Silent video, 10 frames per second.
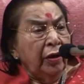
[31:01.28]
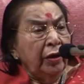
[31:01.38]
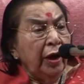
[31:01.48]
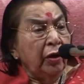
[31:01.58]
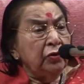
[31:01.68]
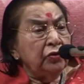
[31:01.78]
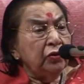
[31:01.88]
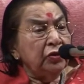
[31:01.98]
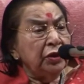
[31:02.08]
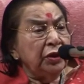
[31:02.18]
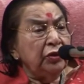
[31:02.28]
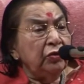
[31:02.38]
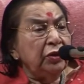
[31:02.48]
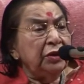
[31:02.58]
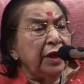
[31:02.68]
Now, so Sahaja
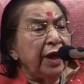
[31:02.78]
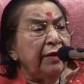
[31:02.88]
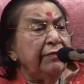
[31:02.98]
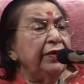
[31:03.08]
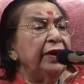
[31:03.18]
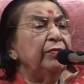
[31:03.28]
Yogis have a